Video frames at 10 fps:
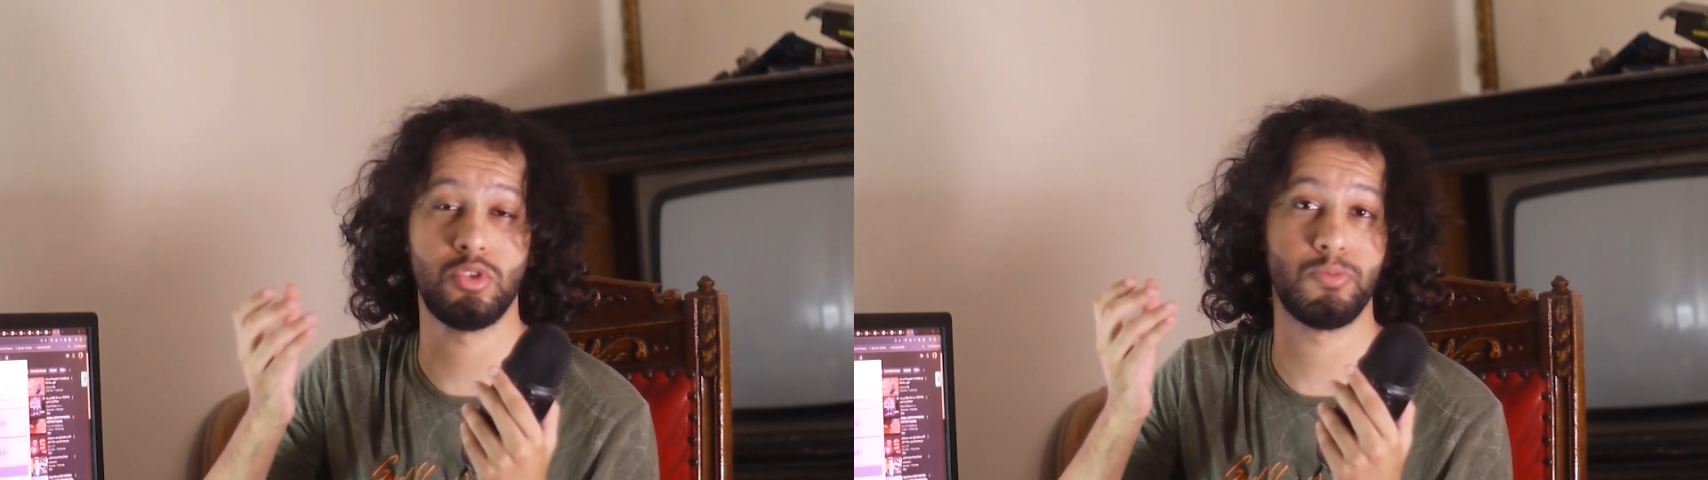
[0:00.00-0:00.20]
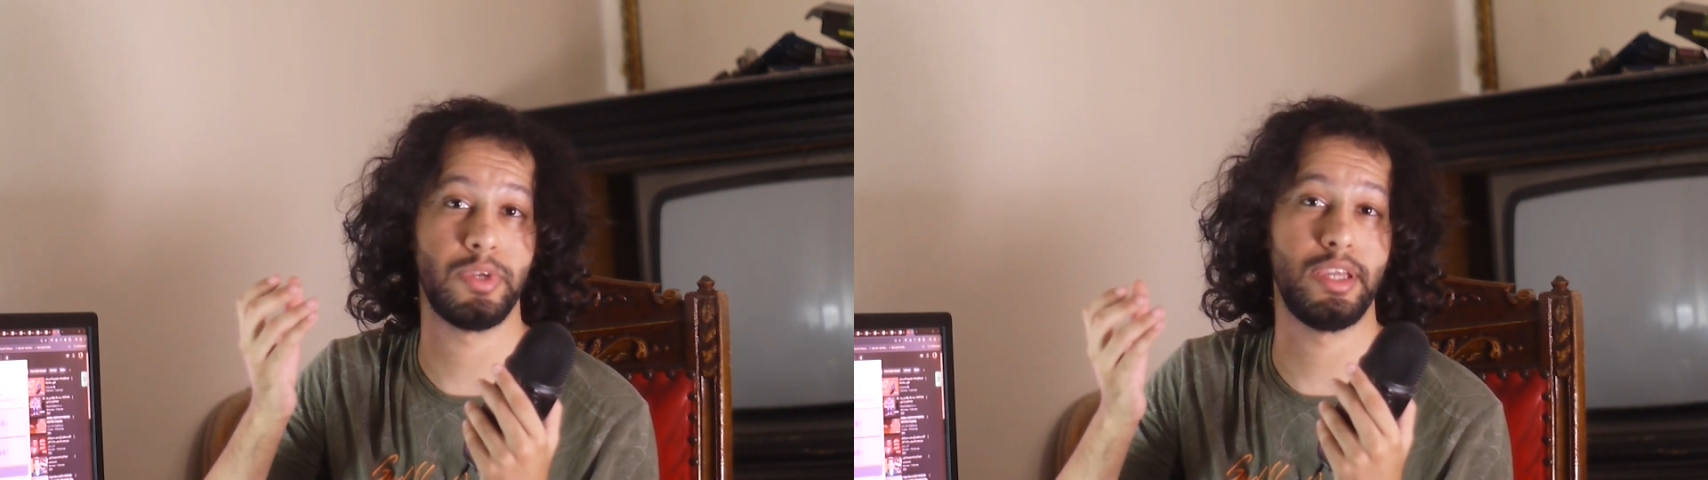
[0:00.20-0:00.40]

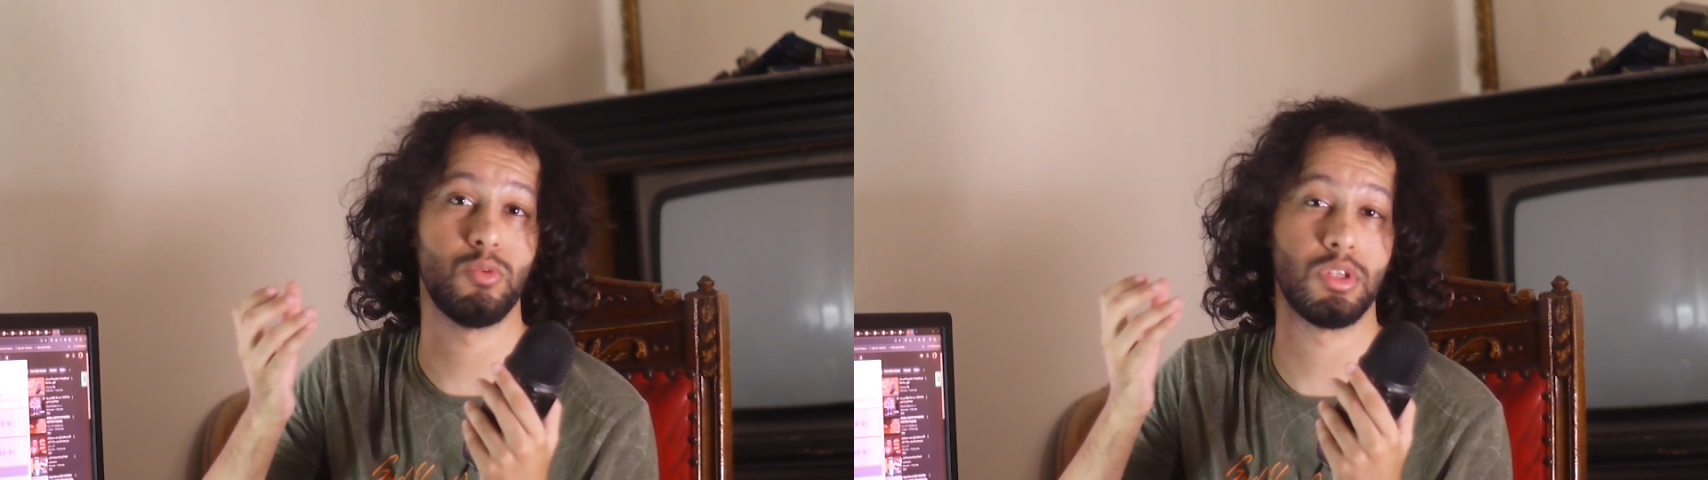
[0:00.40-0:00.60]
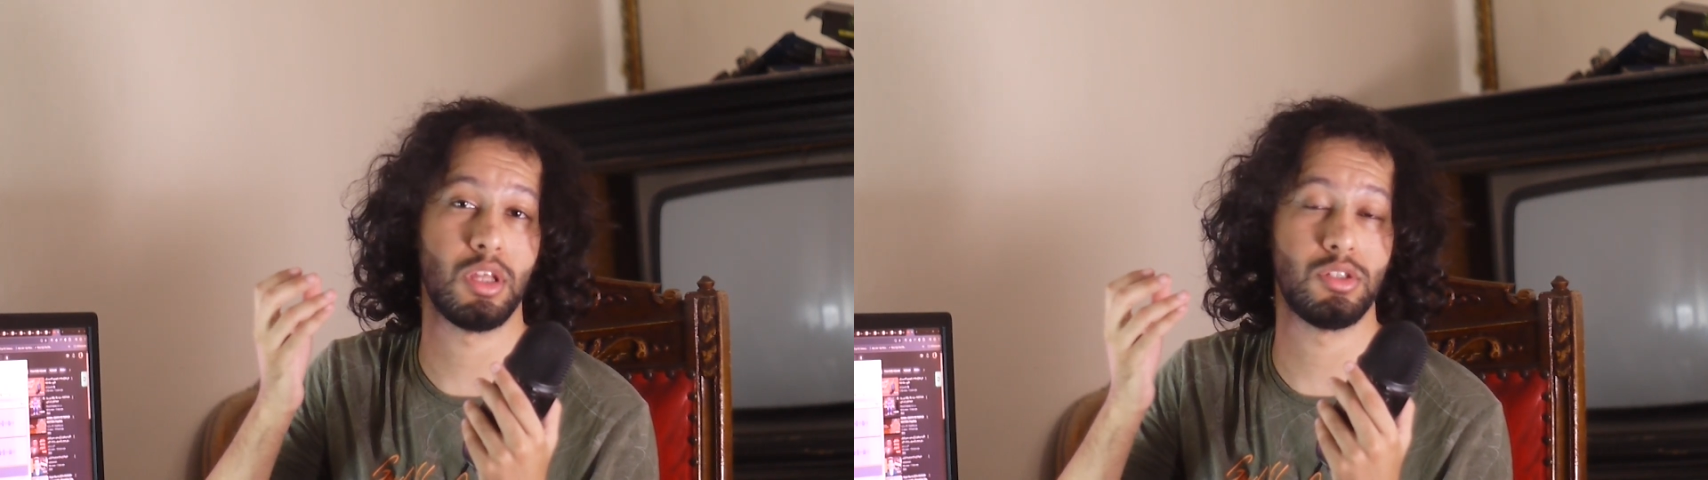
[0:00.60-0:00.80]
You're paying
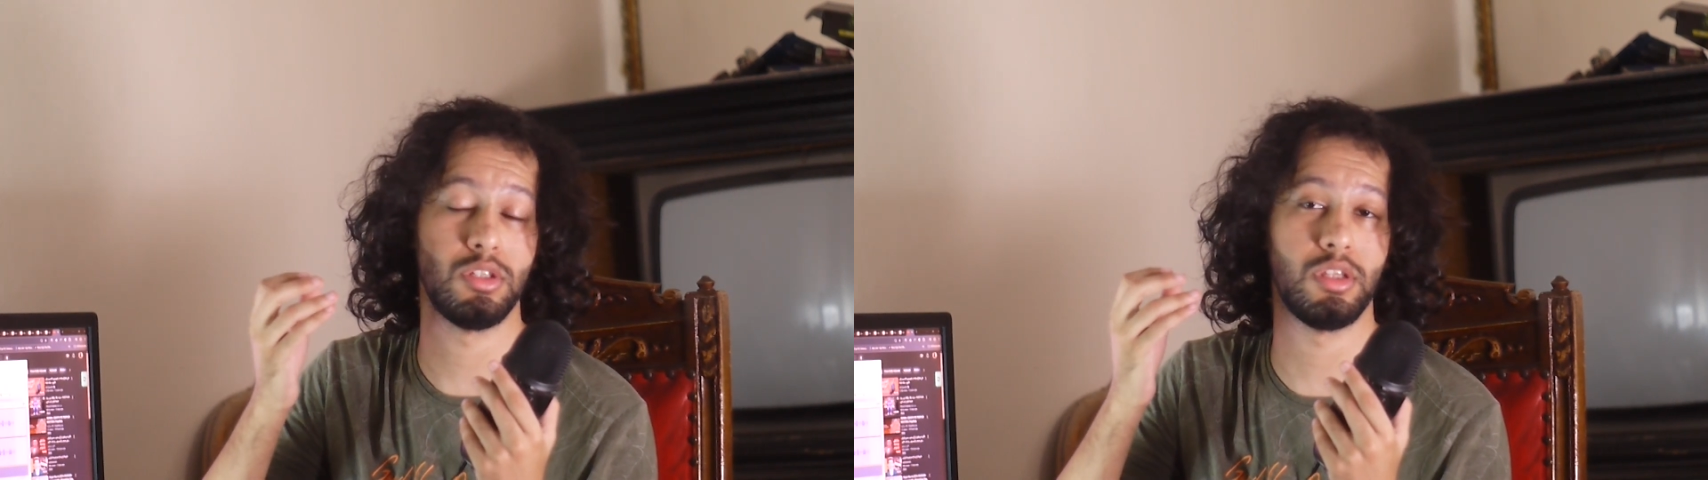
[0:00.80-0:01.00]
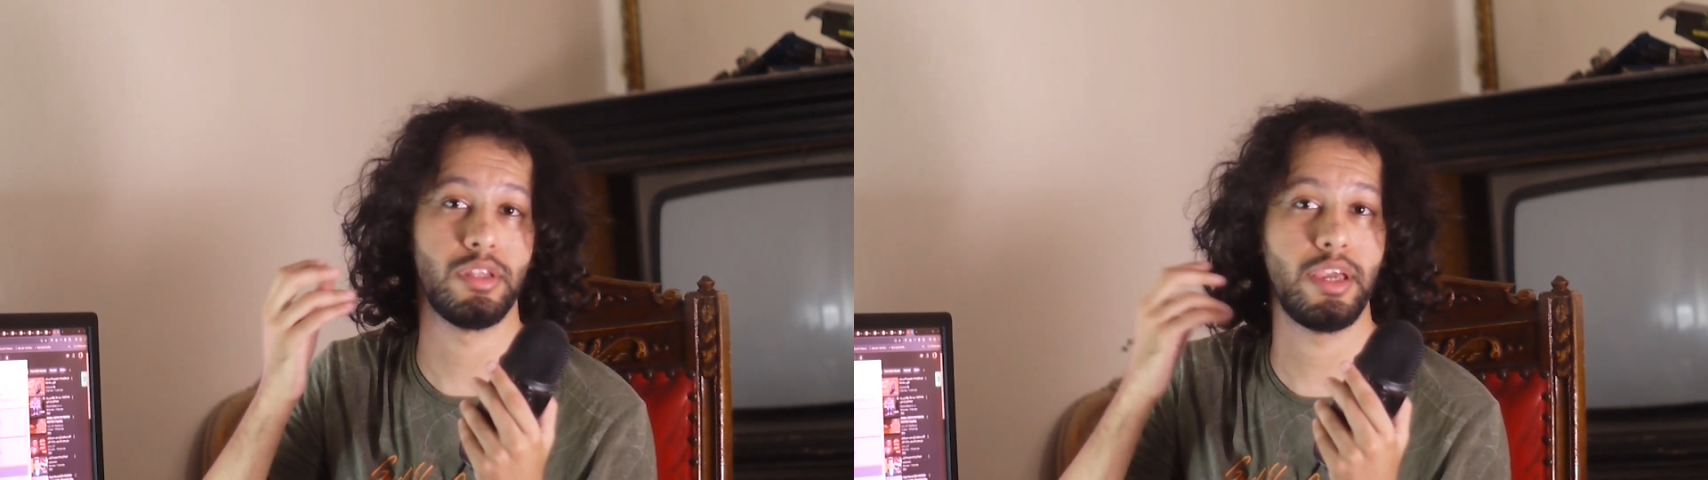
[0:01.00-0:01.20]

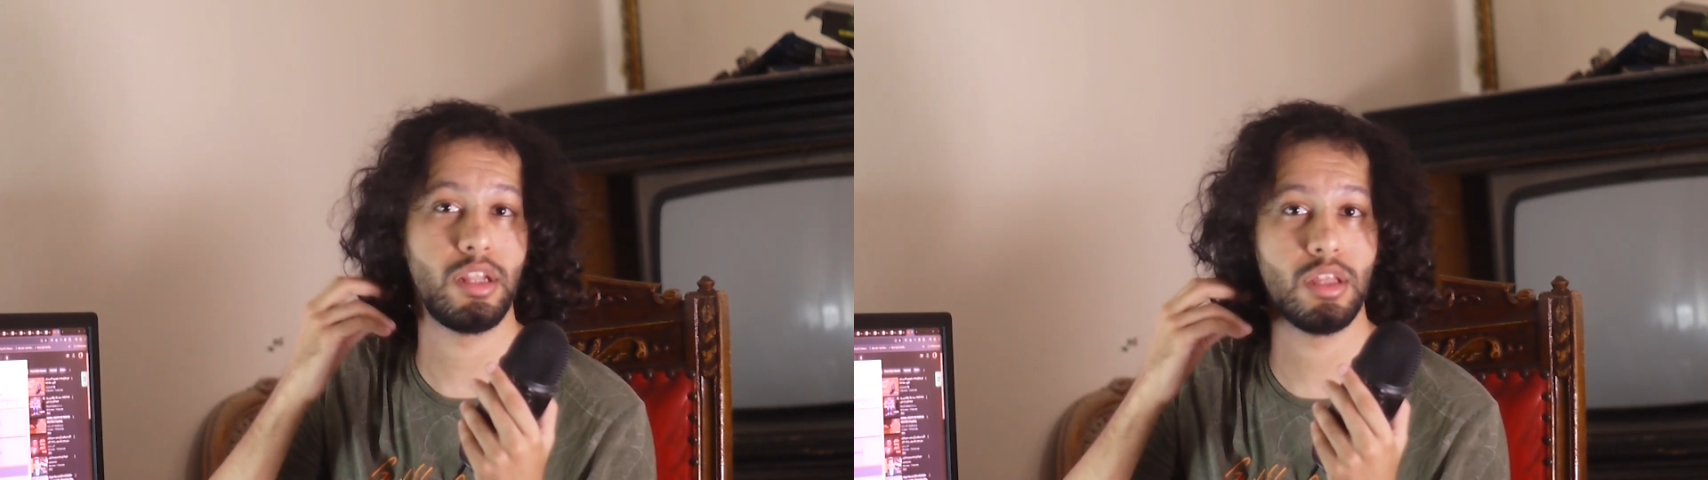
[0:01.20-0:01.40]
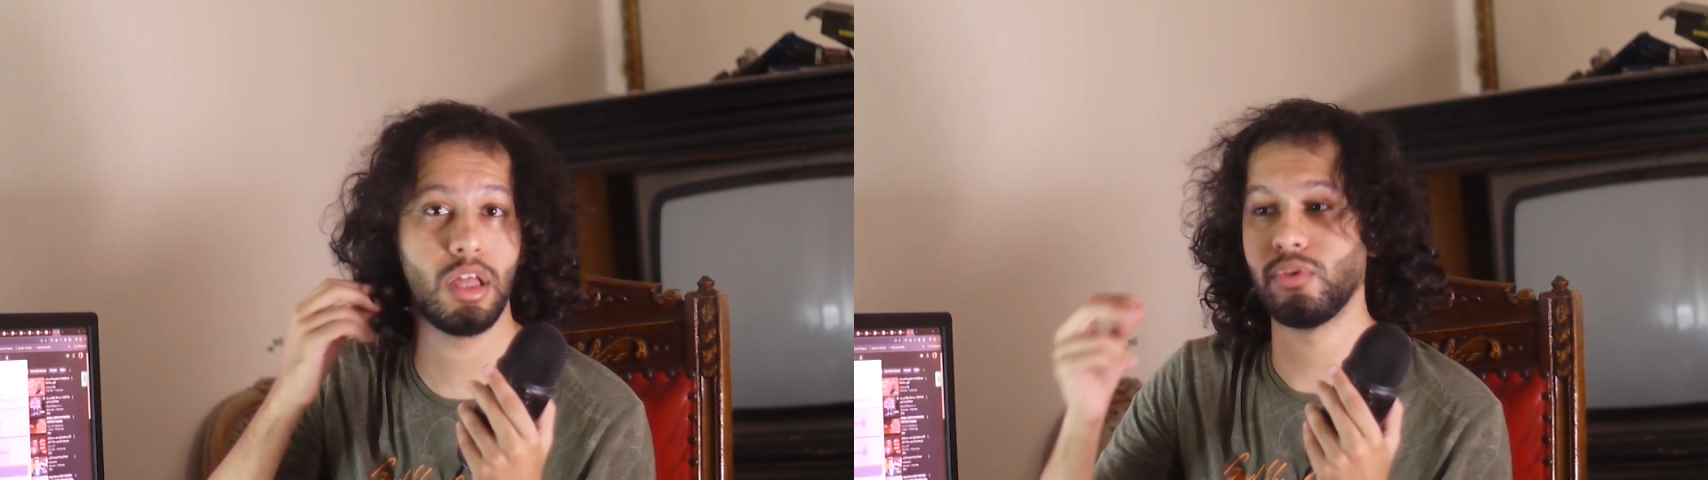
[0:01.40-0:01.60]
$180